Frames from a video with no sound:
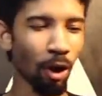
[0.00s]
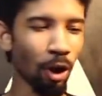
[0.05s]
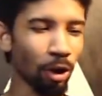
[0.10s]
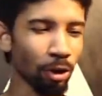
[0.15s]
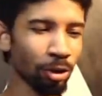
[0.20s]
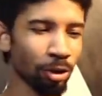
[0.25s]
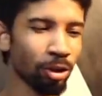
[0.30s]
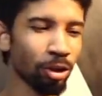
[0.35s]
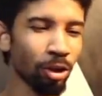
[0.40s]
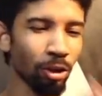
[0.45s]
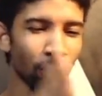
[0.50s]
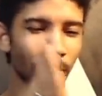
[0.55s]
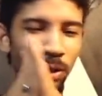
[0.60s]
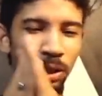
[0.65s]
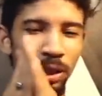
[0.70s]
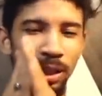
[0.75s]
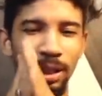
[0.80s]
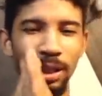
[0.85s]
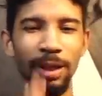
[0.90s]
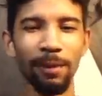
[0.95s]
Also,
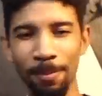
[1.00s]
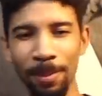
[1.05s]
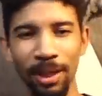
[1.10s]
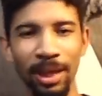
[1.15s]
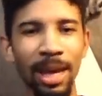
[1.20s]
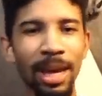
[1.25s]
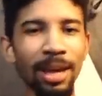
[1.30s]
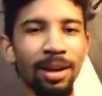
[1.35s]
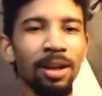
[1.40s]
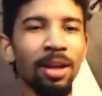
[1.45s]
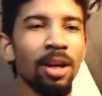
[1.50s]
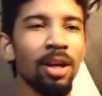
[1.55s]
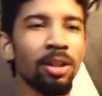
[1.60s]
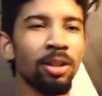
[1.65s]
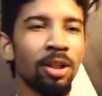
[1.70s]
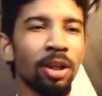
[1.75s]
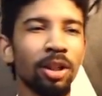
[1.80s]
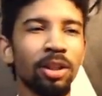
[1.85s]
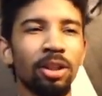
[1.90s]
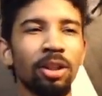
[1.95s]
if Big Hit
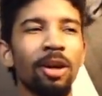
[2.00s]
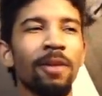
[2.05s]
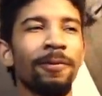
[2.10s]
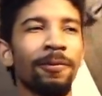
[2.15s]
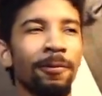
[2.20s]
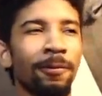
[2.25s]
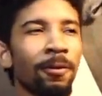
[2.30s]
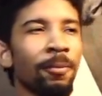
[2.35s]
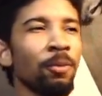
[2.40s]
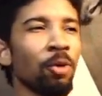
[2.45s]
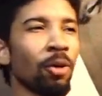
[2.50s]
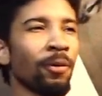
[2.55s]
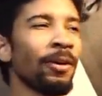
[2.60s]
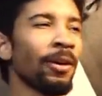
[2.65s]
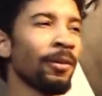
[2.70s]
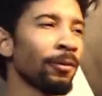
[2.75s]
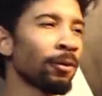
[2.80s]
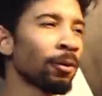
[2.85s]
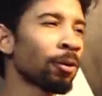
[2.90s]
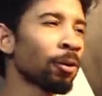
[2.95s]
took stuff from your
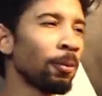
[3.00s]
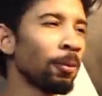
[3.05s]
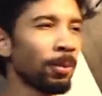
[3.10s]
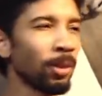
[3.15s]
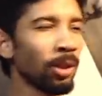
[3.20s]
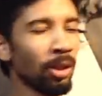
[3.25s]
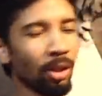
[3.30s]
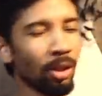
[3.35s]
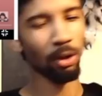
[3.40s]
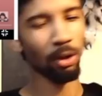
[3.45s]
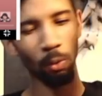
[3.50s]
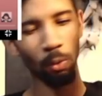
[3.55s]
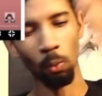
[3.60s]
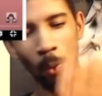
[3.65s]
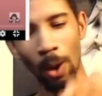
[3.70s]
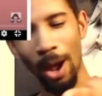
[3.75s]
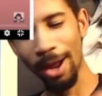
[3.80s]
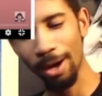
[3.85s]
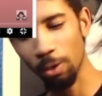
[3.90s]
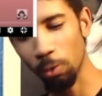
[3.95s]
favorite group,
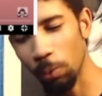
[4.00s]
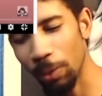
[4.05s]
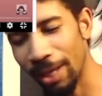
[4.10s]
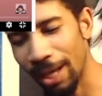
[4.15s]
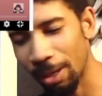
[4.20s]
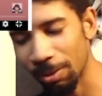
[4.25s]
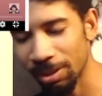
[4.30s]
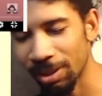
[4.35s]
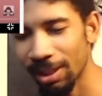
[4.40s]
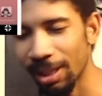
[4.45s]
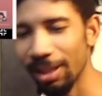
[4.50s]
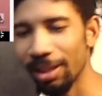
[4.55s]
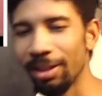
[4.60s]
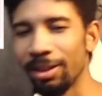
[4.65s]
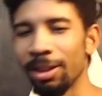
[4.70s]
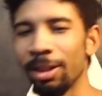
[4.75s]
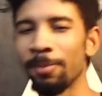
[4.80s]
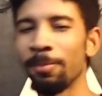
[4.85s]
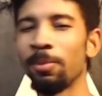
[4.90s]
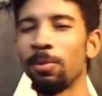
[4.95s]
why are we outselling
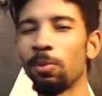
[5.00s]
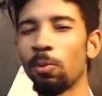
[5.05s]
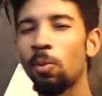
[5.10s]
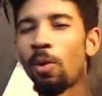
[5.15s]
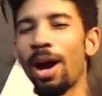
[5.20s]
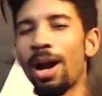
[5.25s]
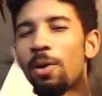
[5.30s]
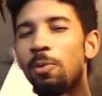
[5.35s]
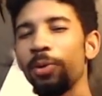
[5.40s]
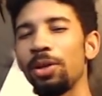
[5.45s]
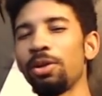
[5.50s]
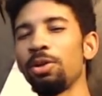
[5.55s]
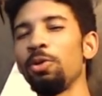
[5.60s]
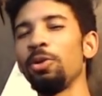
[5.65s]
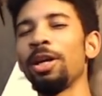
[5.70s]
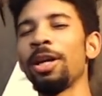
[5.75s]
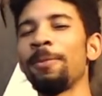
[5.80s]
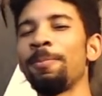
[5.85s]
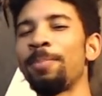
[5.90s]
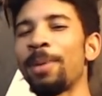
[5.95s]
them? Why are we
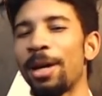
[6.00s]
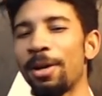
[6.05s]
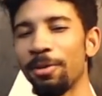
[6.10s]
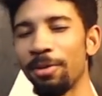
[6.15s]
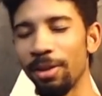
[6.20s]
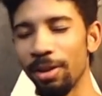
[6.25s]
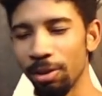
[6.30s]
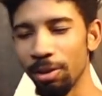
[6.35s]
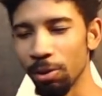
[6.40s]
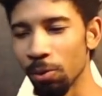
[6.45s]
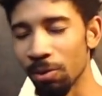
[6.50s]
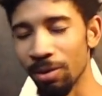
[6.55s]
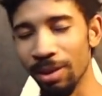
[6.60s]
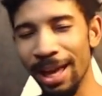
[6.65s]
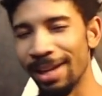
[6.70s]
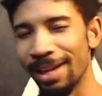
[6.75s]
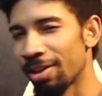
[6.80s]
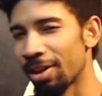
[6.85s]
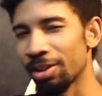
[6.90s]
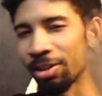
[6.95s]
doing it better than you?
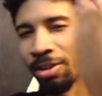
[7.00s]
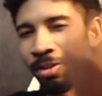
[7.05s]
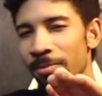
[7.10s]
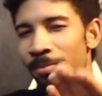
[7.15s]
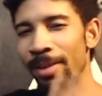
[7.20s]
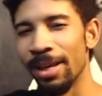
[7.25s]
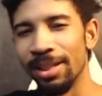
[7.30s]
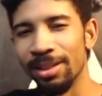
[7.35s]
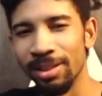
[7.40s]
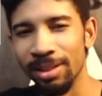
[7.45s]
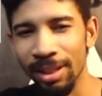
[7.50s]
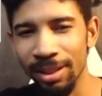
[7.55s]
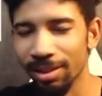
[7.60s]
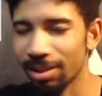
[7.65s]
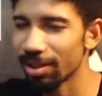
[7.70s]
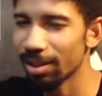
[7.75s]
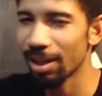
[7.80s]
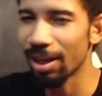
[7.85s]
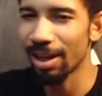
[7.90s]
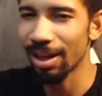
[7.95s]
That doesn't make
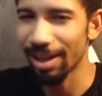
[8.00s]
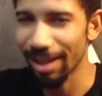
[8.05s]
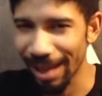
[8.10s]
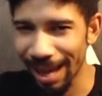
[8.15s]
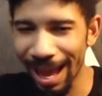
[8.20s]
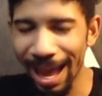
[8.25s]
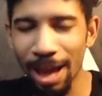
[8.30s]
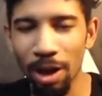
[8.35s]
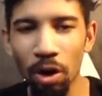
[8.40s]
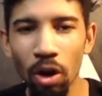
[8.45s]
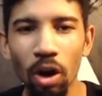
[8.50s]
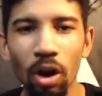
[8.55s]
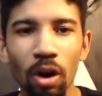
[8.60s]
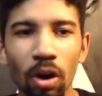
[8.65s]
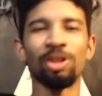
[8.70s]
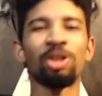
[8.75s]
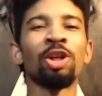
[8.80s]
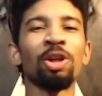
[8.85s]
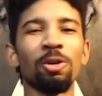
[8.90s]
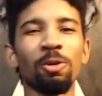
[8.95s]
sense at all.
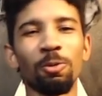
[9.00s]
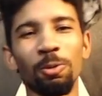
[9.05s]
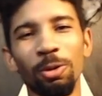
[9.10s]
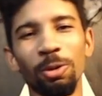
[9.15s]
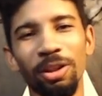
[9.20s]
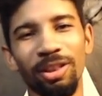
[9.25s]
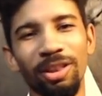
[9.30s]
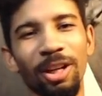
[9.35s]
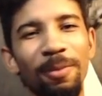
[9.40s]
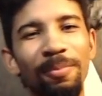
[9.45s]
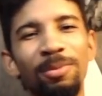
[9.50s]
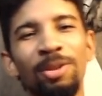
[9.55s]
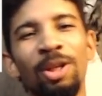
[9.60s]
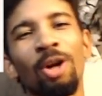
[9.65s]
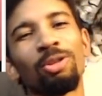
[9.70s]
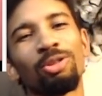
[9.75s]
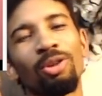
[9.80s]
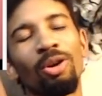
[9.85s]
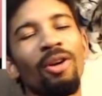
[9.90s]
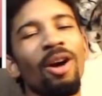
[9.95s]
General rule of thumb,
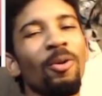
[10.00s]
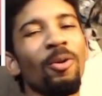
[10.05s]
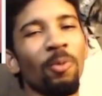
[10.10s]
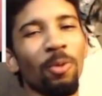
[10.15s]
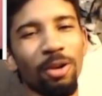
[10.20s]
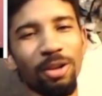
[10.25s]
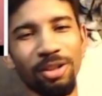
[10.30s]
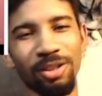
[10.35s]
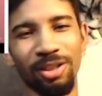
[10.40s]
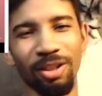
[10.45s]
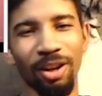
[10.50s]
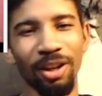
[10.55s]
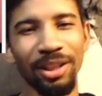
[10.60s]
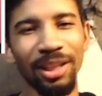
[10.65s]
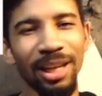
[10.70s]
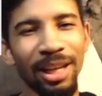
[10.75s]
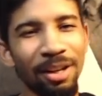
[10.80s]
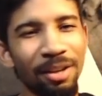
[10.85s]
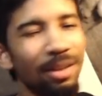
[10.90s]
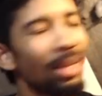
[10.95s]
don't throw out words on the
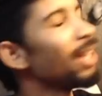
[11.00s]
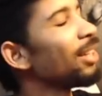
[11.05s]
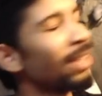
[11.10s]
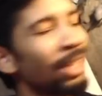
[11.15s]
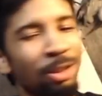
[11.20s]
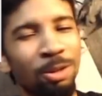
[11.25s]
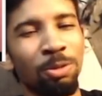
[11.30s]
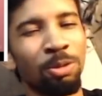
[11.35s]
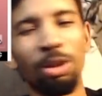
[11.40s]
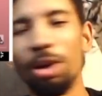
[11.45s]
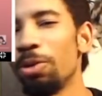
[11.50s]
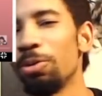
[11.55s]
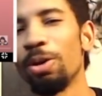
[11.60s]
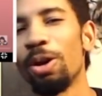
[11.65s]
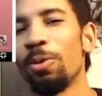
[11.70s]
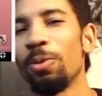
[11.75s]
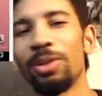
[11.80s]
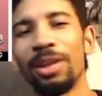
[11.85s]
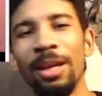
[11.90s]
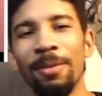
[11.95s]
internet that you don't
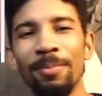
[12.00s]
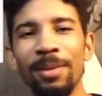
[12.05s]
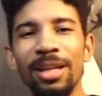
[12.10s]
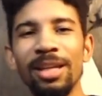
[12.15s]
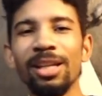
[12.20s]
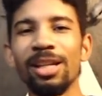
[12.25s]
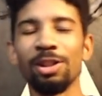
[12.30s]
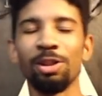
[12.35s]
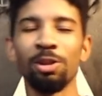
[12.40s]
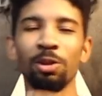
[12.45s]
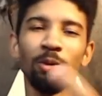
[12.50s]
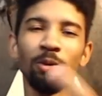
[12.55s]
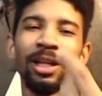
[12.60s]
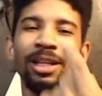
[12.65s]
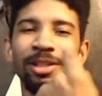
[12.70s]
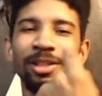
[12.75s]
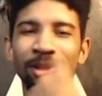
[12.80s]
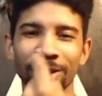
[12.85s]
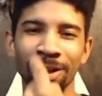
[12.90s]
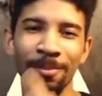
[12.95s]
know what they mean because you will
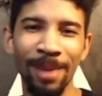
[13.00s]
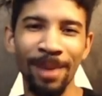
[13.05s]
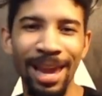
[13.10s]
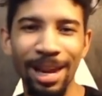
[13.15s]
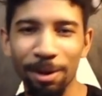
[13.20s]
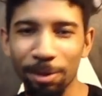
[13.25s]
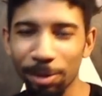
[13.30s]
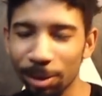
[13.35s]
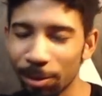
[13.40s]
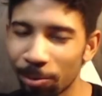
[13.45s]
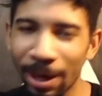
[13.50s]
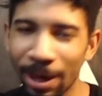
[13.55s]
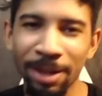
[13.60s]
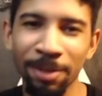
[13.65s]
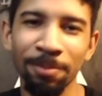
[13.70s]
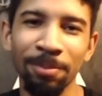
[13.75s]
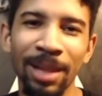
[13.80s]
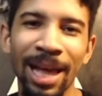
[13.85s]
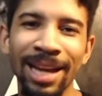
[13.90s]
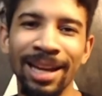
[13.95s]
get some angry
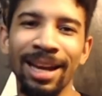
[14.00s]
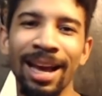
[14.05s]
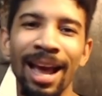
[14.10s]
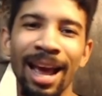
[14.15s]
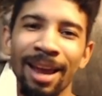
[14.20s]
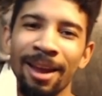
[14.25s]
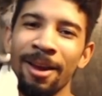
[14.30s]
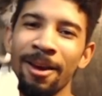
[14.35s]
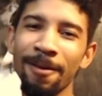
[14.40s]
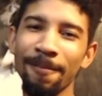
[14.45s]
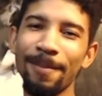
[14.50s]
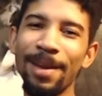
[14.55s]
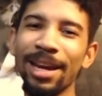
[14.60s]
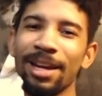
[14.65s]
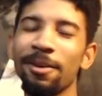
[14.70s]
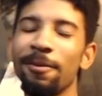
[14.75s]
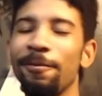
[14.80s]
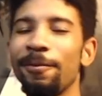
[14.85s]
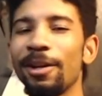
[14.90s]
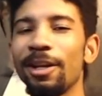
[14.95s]
random black guy
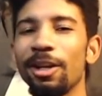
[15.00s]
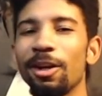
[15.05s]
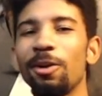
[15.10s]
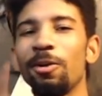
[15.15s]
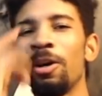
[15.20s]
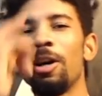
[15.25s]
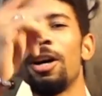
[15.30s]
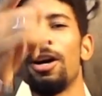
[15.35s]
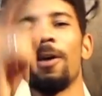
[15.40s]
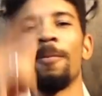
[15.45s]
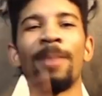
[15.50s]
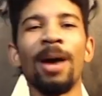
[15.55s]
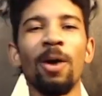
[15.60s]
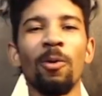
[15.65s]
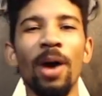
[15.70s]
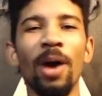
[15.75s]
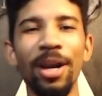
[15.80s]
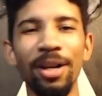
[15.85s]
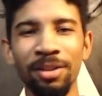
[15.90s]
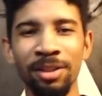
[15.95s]
making a video about
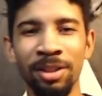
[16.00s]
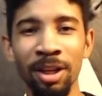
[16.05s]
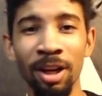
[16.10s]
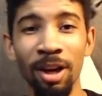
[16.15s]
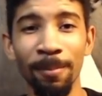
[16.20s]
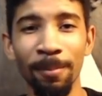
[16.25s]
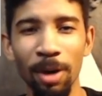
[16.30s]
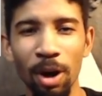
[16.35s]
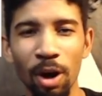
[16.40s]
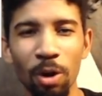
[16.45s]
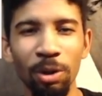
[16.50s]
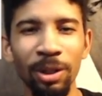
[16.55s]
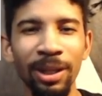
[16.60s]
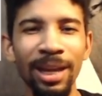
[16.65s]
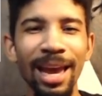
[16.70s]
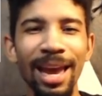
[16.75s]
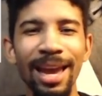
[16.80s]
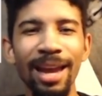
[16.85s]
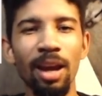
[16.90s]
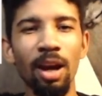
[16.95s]
why you're dumb.
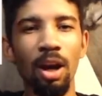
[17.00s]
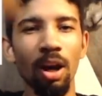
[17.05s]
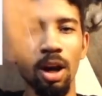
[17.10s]
Okay?